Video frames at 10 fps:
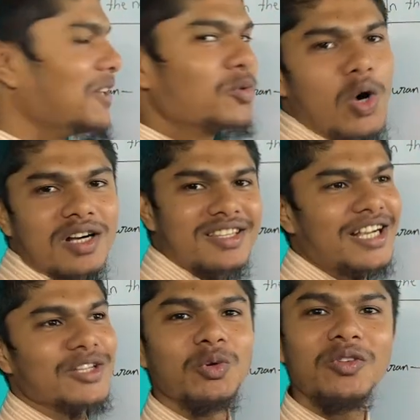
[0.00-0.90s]
words
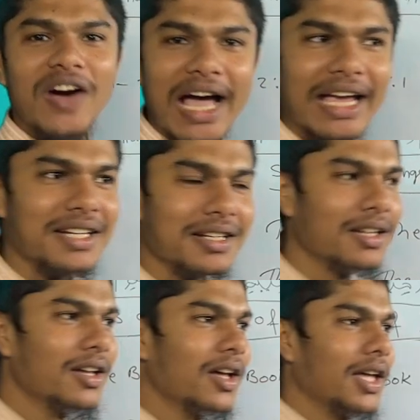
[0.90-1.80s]
that you will find
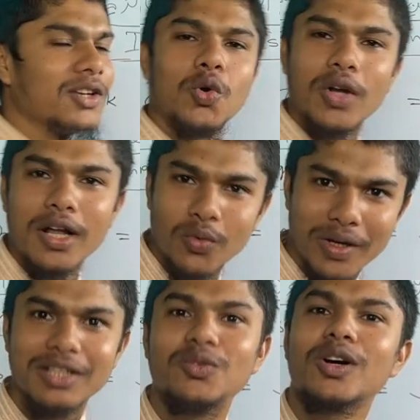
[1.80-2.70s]
in Quran
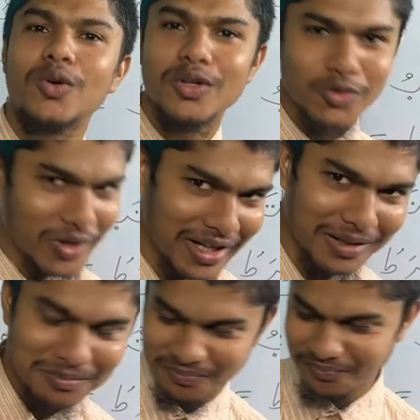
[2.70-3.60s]
when you are going to read.
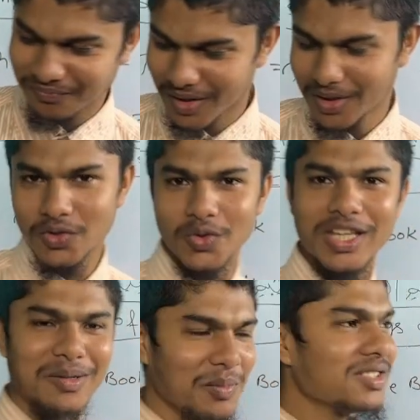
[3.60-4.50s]
So
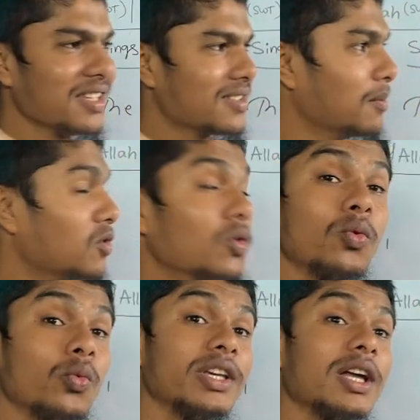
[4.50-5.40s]
that means ism. So
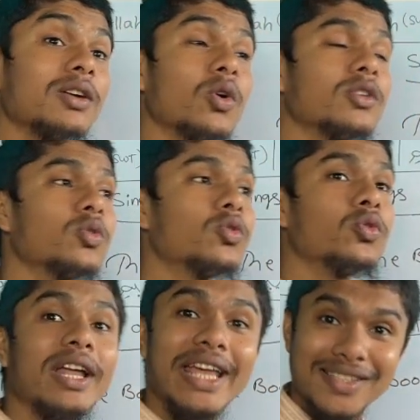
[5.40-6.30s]
we are going to do
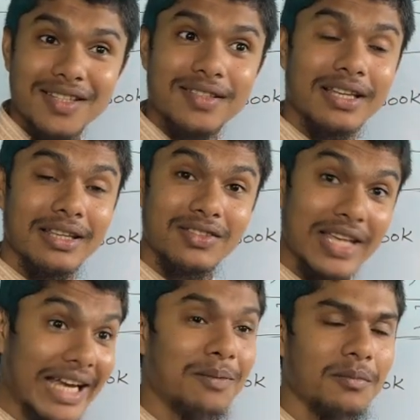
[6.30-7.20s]
an exercise
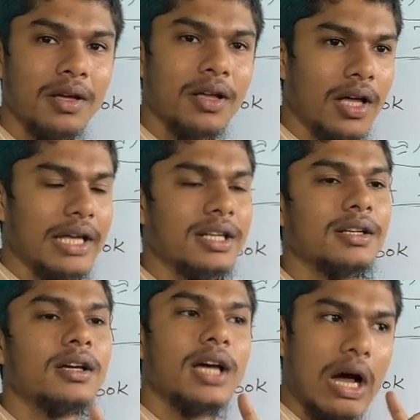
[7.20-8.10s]

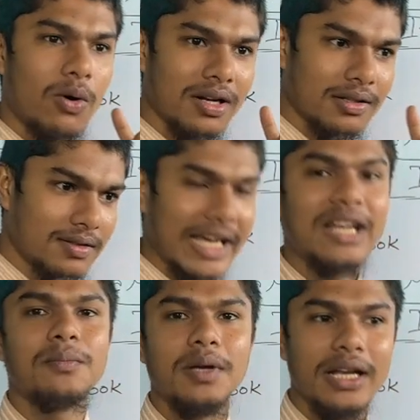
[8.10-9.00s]
in our
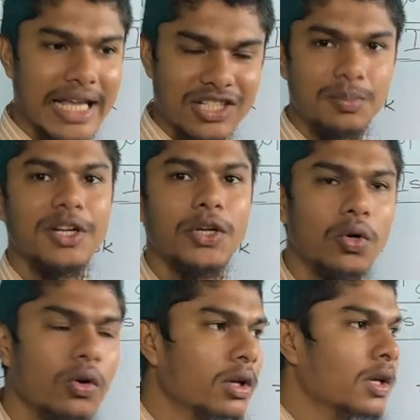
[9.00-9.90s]
second next
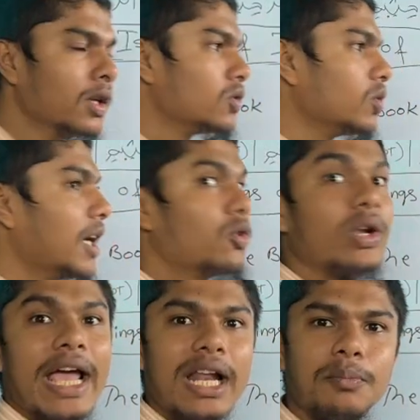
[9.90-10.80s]
video. So that will
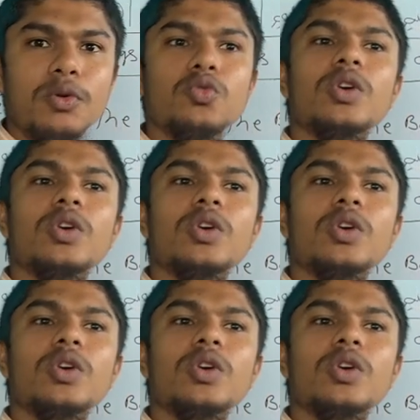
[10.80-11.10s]
help you to